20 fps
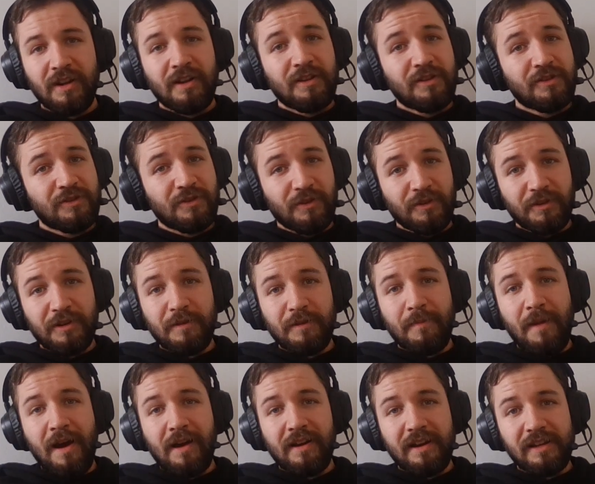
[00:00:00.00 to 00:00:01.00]
certain
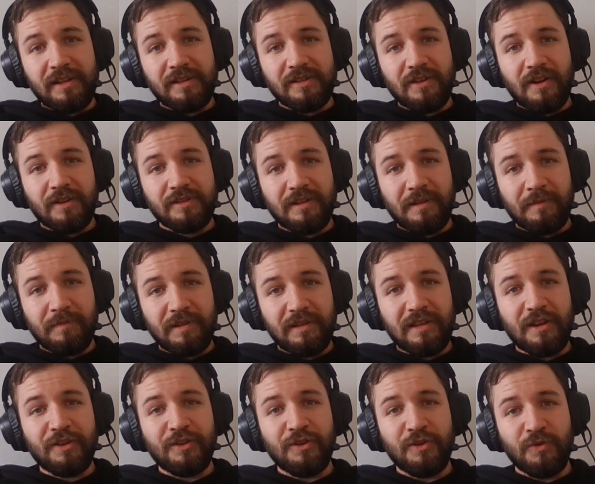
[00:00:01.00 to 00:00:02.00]
commodities are something
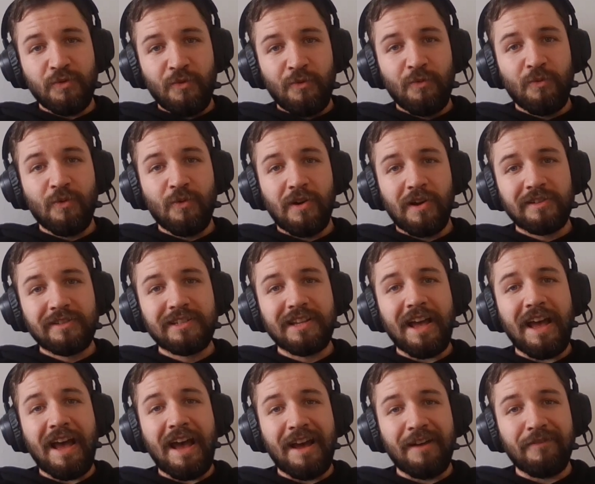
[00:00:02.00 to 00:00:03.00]
that you want to
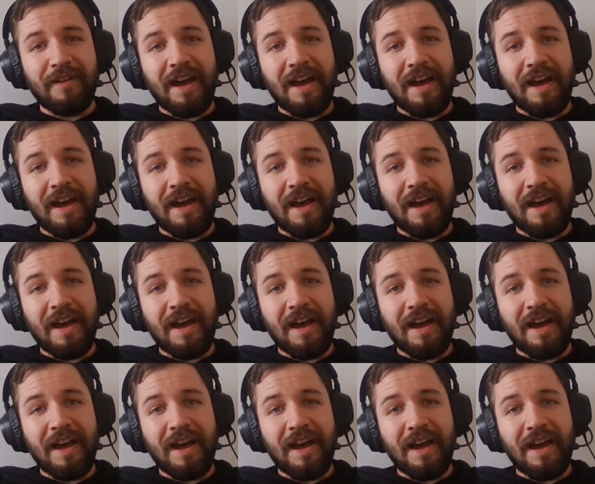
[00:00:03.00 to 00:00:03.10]
have